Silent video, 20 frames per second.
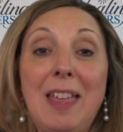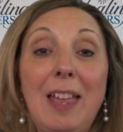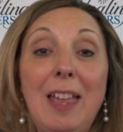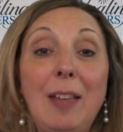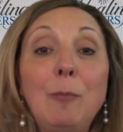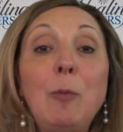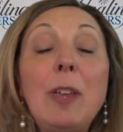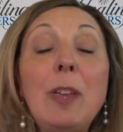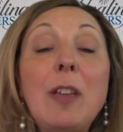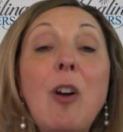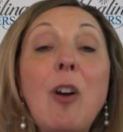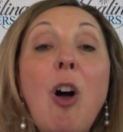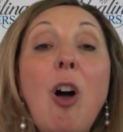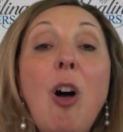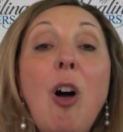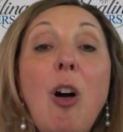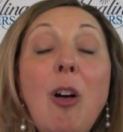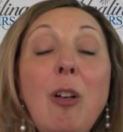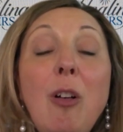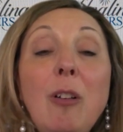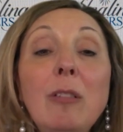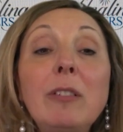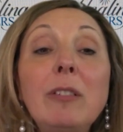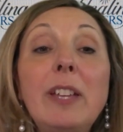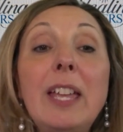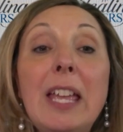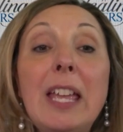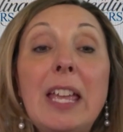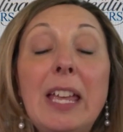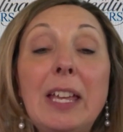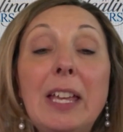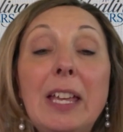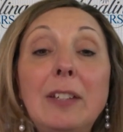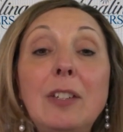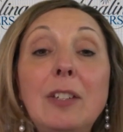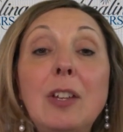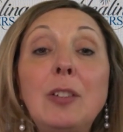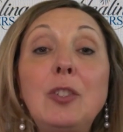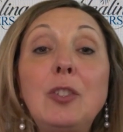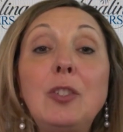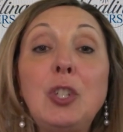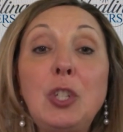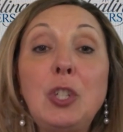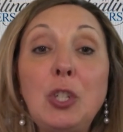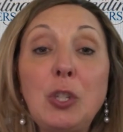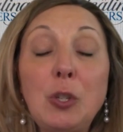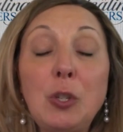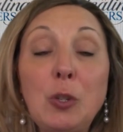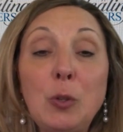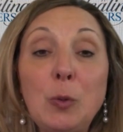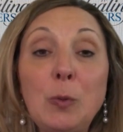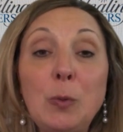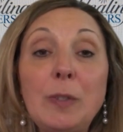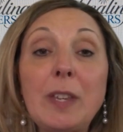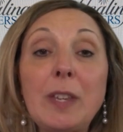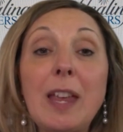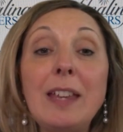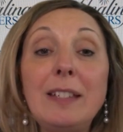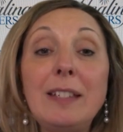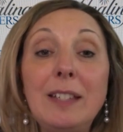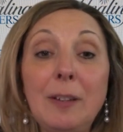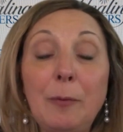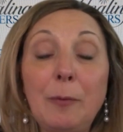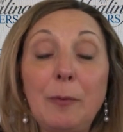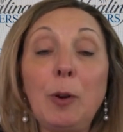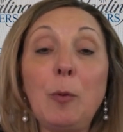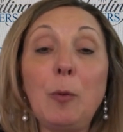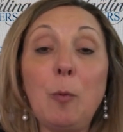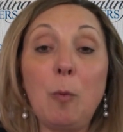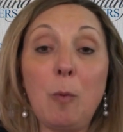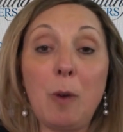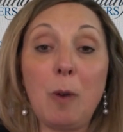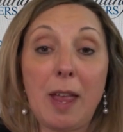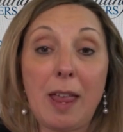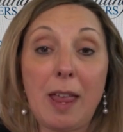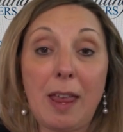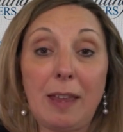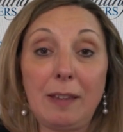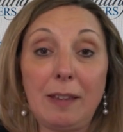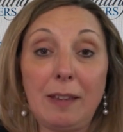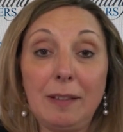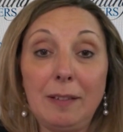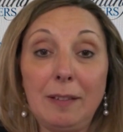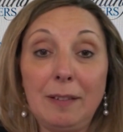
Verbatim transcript: And we all can choose a different way.